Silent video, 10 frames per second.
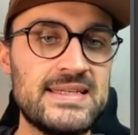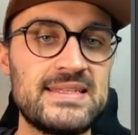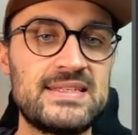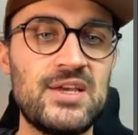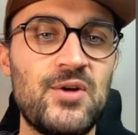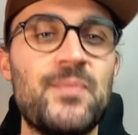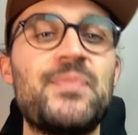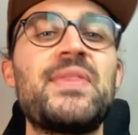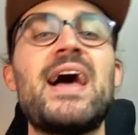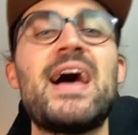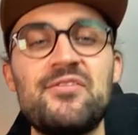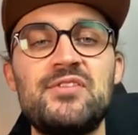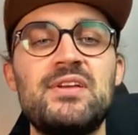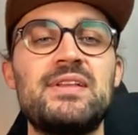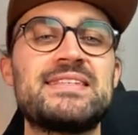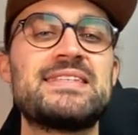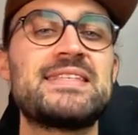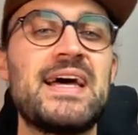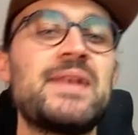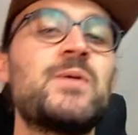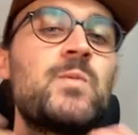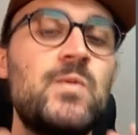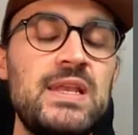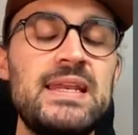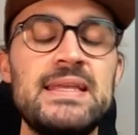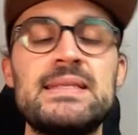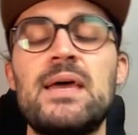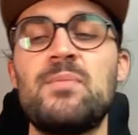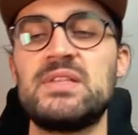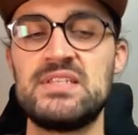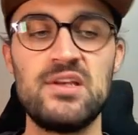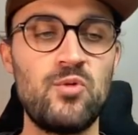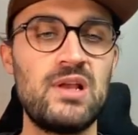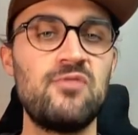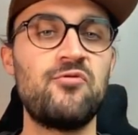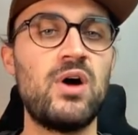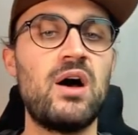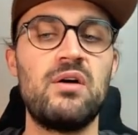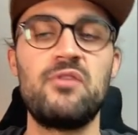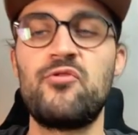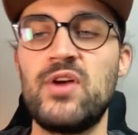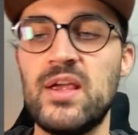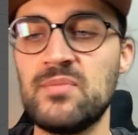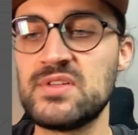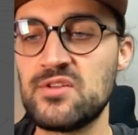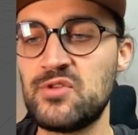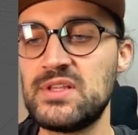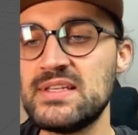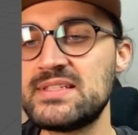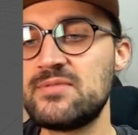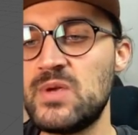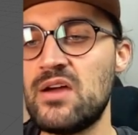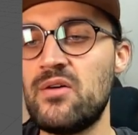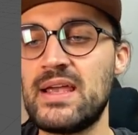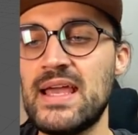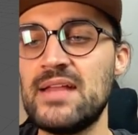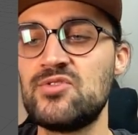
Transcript: So, after this is done, we need a material for our frame. So for this, we go again